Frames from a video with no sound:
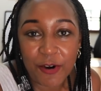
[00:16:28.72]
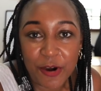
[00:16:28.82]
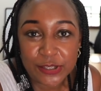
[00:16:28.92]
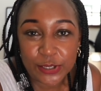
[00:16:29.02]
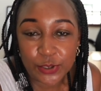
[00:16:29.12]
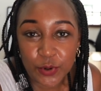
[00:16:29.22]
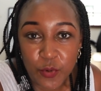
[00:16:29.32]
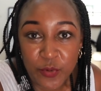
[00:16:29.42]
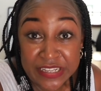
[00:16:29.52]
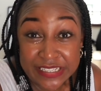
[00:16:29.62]
are going to do
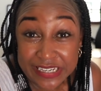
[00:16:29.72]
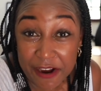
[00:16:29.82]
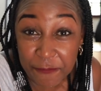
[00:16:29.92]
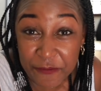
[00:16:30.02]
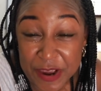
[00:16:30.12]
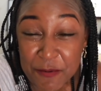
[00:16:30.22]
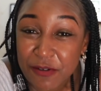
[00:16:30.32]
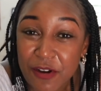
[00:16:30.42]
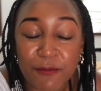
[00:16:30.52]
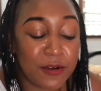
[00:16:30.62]
windsurfing.
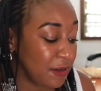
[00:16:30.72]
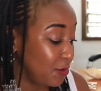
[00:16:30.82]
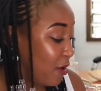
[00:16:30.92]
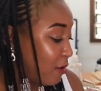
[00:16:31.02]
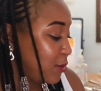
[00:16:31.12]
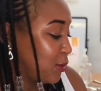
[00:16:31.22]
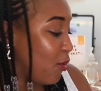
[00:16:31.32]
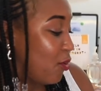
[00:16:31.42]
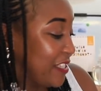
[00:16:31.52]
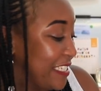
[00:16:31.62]
We're going to do
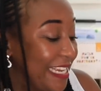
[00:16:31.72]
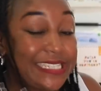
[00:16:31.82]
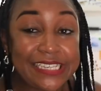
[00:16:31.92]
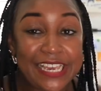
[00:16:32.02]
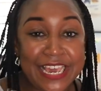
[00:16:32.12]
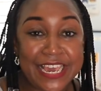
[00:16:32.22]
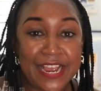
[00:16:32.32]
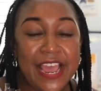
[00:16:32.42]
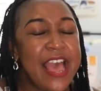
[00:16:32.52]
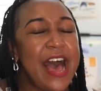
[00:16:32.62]
also jet
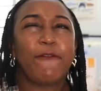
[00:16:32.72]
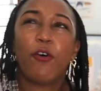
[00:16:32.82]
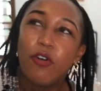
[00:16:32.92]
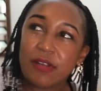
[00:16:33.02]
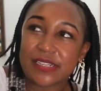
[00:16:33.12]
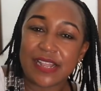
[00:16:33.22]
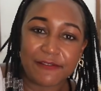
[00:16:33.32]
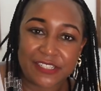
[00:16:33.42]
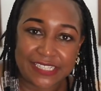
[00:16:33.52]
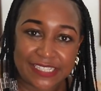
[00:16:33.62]
skiing. I've always
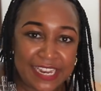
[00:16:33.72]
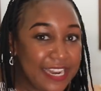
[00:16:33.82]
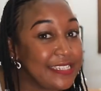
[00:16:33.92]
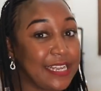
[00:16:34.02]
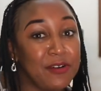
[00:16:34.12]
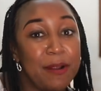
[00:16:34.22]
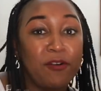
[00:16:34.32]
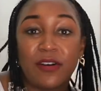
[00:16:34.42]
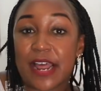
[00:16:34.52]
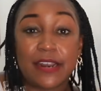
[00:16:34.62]
loved jet skiing. At least that one I'm
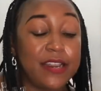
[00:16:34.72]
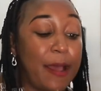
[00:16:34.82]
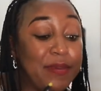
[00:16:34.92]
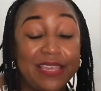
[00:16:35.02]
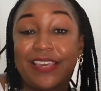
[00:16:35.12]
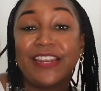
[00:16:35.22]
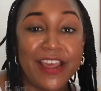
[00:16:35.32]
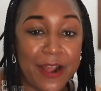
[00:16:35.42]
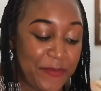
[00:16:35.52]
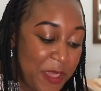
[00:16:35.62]
not a, a
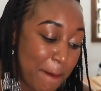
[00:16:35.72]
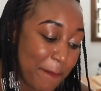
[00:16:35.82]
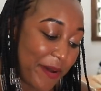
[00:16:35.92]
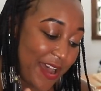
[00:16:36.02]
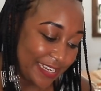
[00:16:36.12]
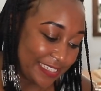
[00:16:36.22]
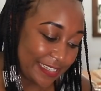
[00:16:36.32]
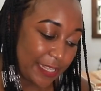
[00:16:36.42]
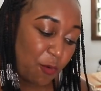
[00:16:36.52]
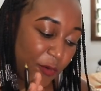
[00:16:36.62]
beginner. But
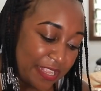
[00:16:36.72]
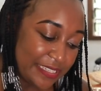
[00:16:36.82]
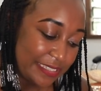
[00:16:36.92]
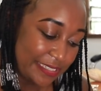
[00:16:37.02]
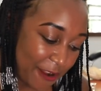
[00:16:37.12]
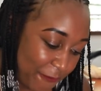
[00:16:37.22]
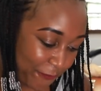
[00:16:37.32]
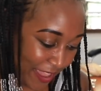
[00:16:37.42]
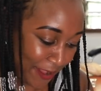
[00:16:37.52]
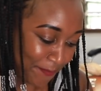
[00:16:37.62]
the
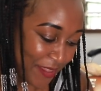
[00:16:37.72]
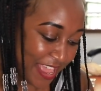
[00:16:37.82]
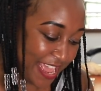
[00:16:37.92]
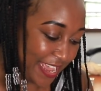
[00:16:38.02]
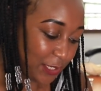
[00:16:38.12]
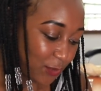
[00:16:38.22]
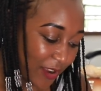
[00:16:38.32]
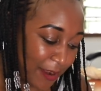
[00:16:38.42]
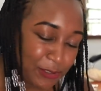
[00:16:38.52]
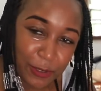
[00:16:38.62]
windsurfing is
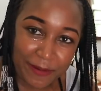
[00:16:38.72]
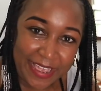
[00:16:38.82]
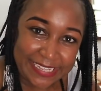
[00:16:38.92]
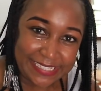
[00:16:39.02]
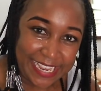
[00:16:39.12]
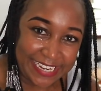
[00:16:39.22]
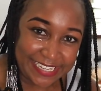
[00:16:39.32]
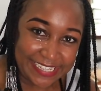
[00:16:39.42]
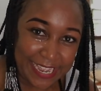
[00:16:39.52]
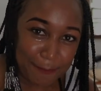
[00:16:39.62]
what I'm super excited